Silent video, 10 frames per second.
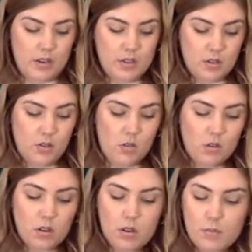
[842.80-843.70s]

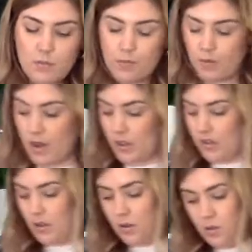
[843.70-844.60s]
don't break
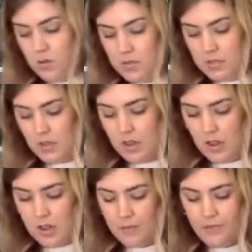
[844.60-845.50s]
those
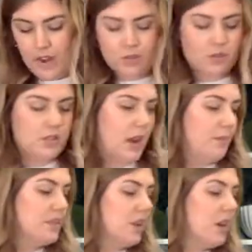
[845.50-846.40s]
fragile
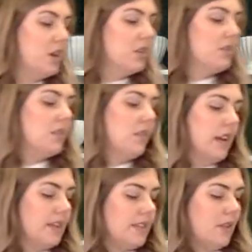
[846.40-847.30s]
stems. So the
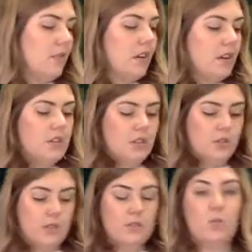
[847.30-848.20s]
next thing we're going to
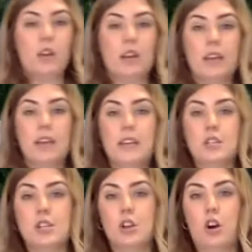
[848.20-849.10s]
do is we're going to
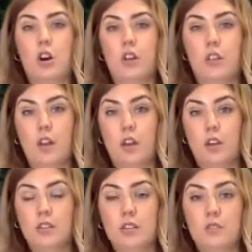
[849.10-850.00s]
condition all
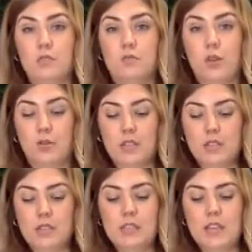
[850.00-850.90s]
the
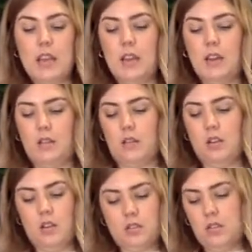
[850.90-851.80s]
roses, and
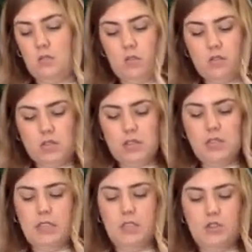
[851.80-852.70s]
conditioning
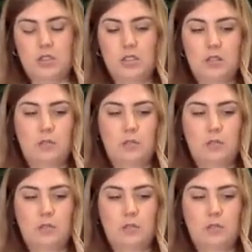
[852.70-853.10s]
roses is just